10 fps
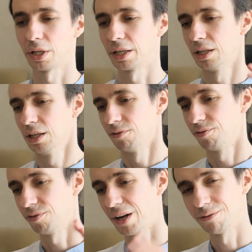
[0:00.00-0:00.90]
like
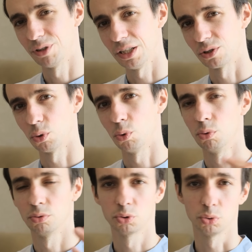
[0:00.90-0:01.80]
5 days
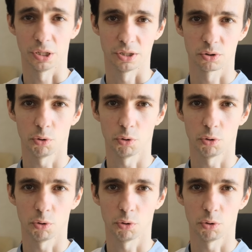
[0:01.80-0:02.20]
on, 2 days